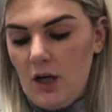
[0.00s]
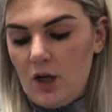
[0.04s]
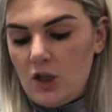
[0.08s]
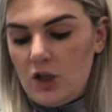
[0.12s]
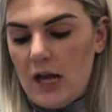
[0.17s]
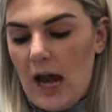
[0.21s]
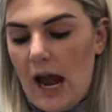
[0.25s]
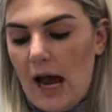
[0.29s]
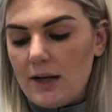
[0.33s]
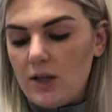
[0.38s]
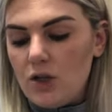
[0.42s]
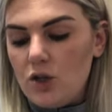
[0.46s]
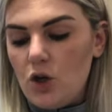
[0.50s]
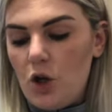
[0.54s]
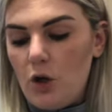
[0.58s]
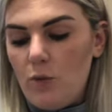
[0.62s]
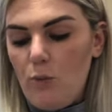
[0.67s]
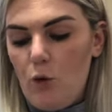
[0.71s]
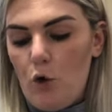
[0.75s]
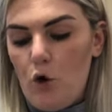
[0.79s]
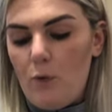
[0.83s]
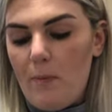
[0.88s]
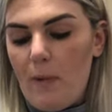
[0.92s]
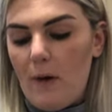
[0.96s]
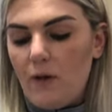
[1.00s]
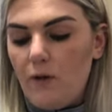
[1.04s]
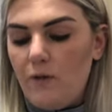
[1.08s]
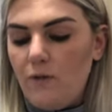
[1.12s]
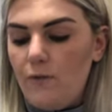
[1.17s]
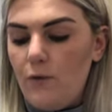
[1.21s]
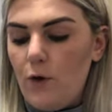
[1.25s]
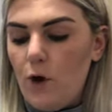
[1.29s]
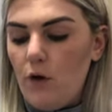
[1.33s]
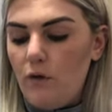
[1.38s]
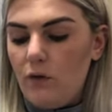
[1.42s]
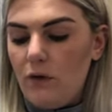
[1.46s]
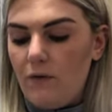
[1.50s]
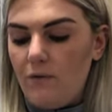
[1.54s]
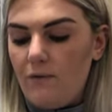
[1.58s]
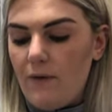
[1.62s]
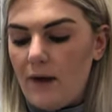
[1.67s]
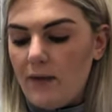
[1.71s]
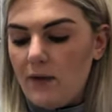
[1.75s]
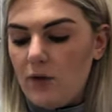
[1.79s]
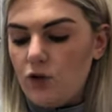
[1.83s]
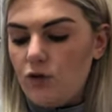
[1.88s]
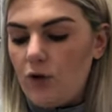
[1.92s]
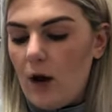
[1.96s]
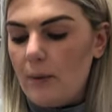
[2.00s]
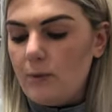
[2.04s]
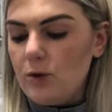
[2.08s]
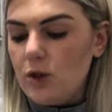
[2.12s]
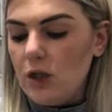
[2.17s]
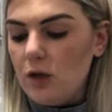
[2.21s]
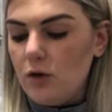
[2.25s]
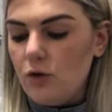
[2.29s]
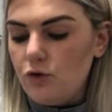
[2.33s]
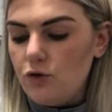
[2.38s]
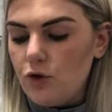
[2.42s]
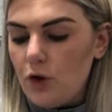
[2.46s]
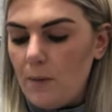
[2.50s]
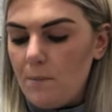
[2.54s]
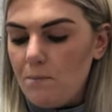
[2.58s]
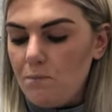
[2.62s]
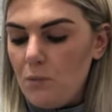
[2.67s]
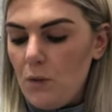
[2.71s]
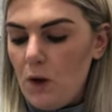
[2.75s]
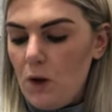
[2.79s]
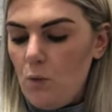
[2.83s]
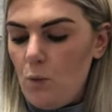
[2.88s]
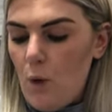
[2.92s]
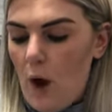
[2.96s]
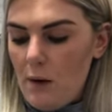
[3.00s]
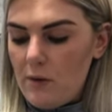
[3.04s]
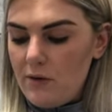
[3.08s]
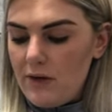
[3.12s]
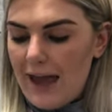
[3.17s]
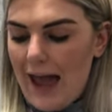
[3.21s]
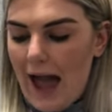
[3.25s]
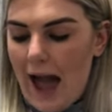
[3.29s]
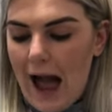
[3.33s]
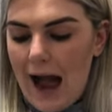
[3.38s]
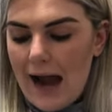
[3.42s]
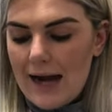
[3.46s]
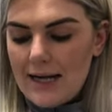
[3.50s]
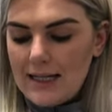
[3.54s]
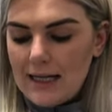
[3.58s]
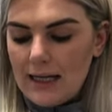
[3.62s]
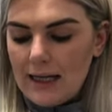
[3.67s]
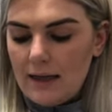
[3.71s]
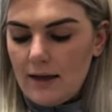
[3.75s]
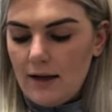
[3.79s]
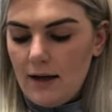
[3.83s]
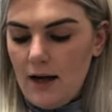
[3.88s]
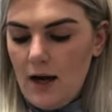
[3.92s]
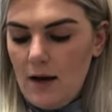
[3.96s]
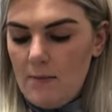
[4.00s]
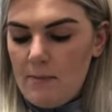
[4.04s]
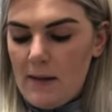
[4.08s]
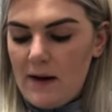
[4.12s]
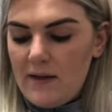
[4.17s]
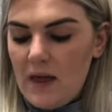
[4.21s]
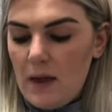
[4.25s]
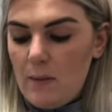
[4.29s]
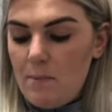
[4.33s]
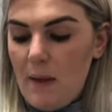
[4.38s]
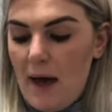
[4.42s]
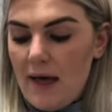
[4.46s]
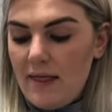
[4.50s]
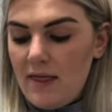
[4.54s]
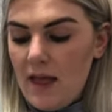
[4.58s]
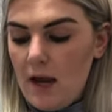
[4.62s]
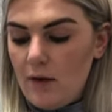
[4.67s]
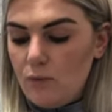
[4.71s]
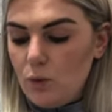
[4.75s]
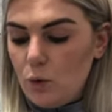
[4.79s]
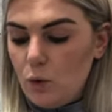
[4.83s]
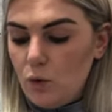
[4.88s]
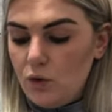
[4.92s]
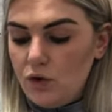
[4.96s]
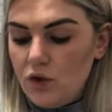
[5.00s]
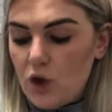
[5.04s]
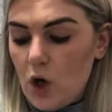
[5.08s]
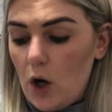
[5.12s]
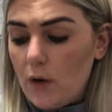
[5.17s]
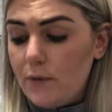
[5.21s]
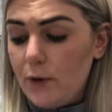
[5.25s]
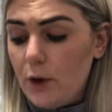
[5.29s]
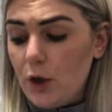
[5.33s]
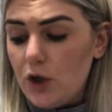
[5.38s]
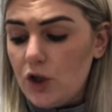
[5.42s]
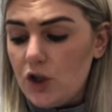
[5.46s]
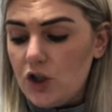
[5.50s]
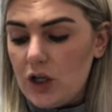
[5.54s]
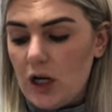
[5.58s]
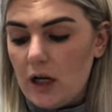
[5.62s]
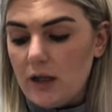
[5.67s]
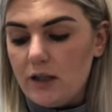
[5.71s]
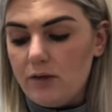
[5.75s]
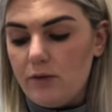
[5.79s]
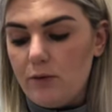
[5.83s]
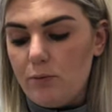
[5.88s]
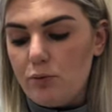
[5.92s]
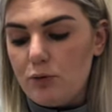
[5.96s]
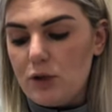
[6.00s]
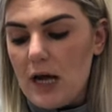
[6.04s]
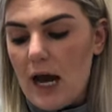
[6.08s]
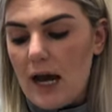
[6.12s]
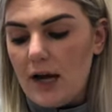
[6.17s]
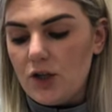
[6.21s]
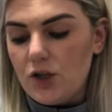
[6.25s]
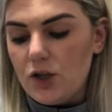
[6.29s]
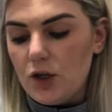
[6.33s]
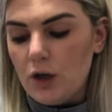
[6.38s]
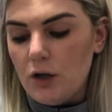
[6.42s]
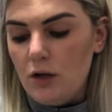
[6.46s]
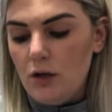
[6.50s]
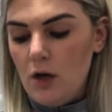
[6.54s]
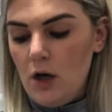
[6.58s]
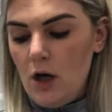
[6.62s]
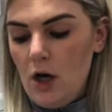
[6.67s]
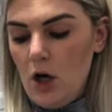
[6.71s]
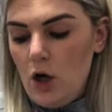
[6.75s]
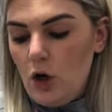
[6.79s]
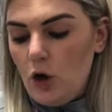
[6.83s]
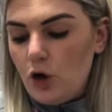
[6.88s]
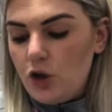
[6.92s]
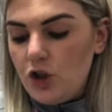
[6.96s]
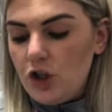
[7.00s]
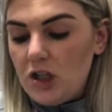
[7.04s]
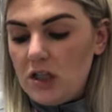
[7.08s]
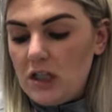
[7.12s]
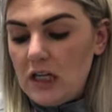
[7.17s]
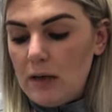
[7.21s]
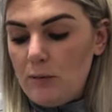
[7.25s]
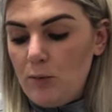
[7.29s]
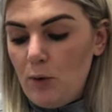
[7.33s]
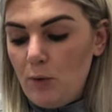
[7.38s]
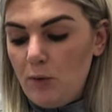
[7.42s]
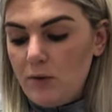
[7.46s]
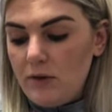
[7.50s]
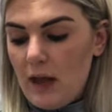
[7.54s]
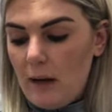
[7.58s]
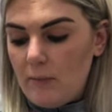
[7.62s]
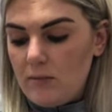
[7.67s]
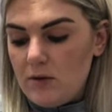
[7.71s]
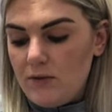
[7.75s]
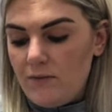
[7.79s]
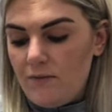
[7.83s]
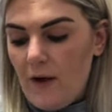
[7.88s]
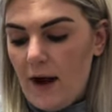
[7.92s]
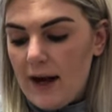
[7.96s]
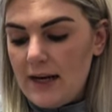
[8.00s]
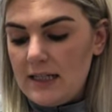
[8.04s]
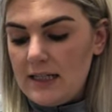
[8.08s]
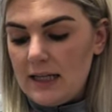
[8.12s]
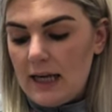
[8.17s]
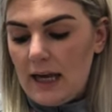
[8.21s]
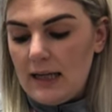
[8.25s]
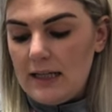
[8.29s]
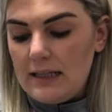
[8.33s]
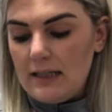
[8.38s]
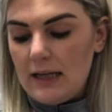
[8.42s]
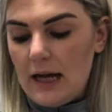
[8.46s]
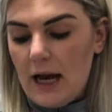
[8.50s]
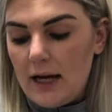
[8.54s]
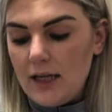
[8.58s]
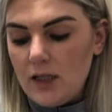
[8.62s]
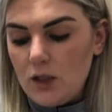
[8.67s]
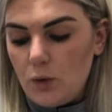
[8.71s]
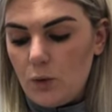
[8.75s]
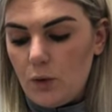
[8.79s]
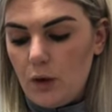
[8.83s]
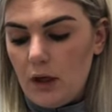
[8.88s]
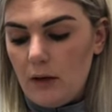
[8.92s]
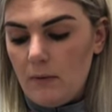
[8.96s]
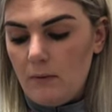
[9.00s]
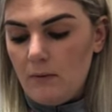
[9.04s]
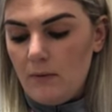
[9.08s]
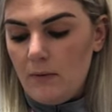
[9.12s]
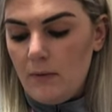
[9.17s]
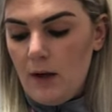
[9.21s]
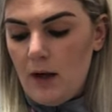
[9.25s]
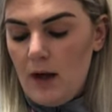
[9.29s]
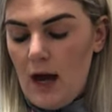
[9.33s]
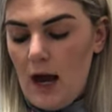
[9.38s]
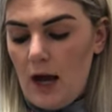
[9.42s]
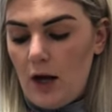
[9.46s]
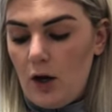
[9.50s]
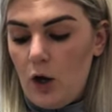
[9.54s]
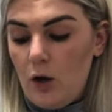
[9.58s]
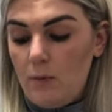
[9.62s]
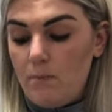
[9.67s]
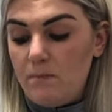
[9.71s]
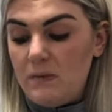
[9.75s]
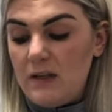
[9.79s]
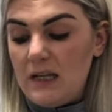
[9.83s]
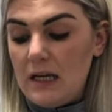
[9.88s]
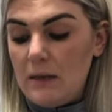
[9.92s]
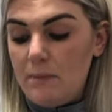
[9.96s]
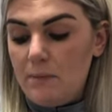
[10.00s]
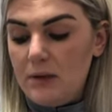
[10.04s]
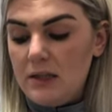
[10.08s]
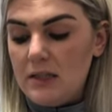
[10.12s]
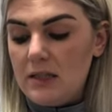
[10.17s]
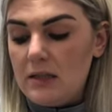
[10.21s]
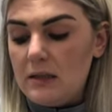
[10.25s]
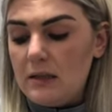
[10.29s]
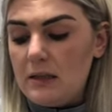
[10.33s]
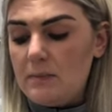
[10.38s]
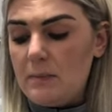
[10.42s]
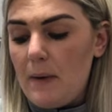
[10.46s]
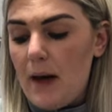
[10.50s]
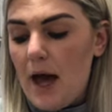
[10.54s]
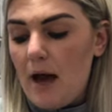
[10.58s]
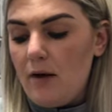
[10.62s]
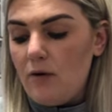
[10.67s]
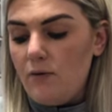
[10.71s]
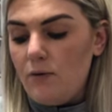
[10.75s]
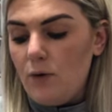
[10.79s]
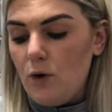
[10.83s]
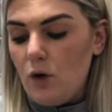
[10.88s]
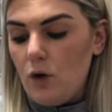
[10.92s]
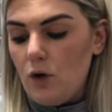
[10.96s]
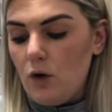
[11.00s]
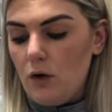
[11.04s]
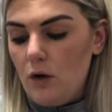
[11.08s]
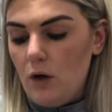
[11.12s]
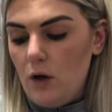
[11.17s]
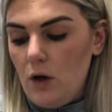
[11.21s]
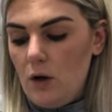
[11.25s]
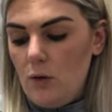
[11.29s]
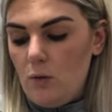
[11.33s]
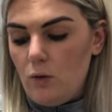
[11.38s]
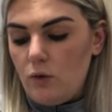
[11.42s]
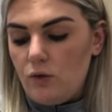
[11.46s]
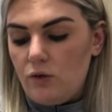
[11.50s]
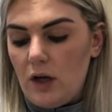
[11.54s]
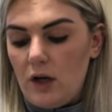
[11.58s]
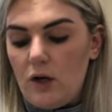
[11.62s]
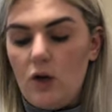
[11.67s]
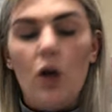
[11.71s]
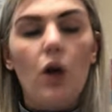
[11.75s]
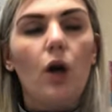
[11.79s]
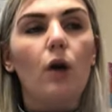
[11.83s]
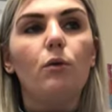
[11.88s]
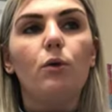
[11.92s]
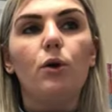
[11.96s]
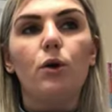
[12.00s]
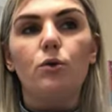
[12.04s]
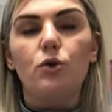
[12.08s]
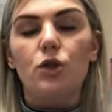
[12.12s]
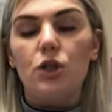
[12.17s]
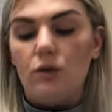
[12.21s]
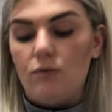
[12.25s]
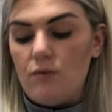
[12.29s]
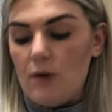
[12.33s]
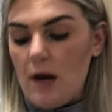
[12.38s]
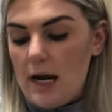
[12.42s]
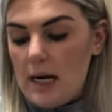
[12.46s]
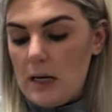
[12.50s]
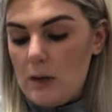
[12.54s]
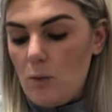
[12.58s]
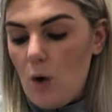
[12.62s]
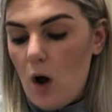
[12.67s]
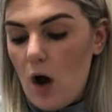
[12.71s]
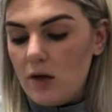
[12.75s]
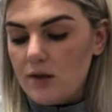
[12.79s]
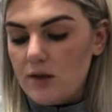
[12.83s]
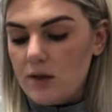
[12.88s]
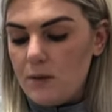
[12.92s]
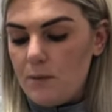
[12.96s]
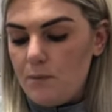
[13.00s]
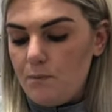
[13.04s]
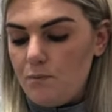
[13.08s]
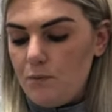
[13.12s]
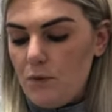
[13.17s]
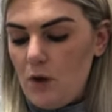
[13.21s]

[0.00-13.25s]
She had to know more about the fur and the feather tribe children. Where were they hiding? Might they bend their rules and offer her shelter and protection? Could she team up with them to fight against the ice queen? And her deepest despair of all, would they know who she really was?